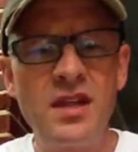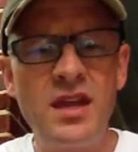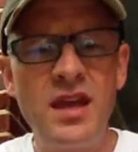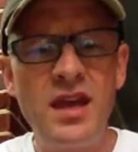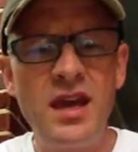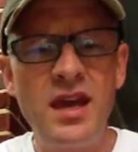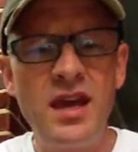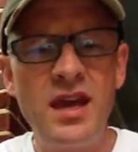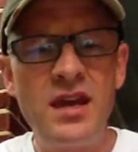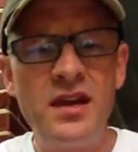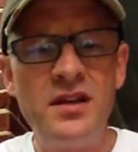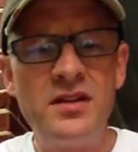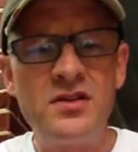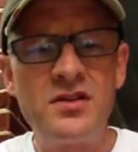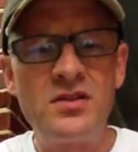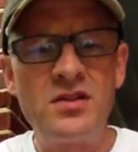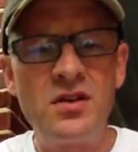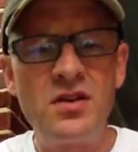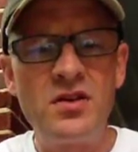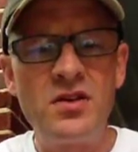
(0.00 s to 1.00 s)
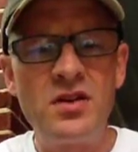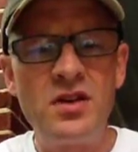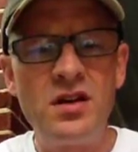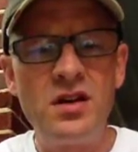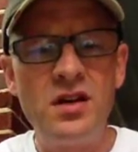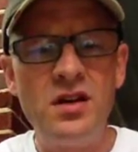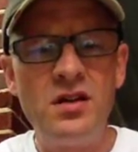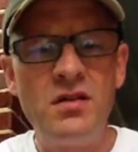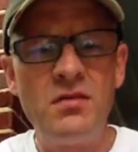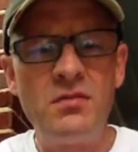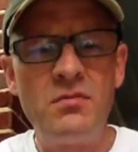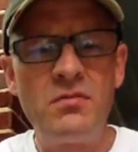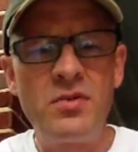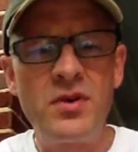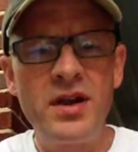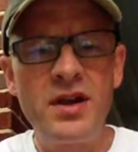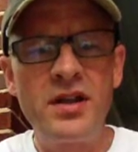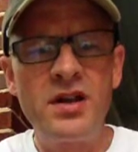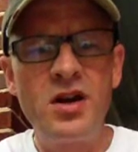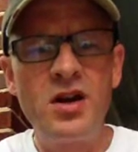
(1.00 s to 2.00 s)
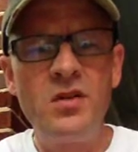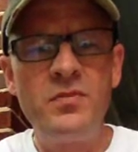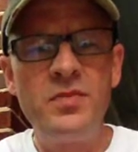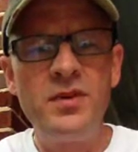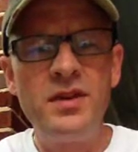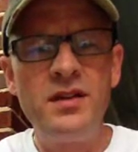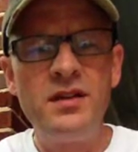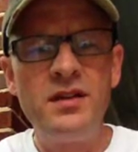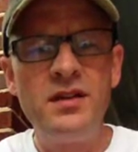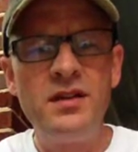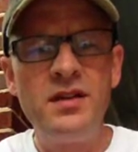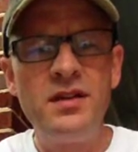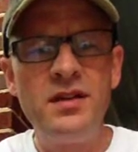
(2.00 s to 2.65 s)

and it's starting to break open.